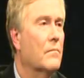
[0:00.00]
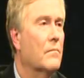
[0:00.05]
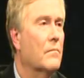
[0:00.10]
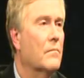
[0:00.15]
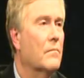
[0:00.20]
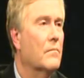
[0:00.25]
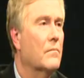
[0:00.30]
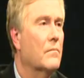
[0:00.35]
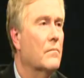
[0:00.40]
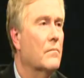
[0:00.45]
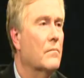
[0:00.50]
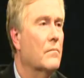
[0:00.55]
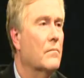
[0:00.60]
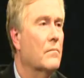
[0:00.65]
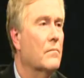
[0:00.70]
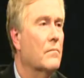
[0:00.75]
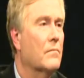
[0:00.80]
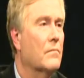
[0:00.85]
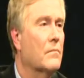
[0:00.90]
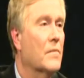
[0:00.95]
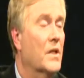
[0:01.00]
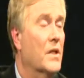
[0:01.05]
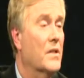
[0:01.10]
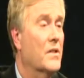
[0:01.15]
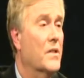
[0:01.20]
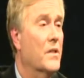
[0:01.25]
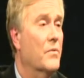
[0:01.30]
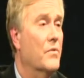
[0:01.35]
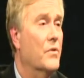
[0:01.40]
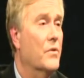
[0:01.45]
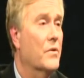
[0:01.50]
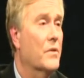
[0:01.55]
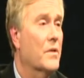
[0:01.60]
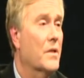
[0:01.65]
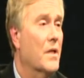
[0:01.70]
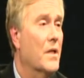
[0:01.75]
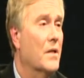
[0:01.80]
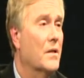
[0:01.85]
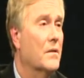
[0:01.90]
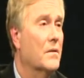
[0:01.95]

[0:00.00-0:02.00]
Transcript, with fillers: and you get in. Because he was your son.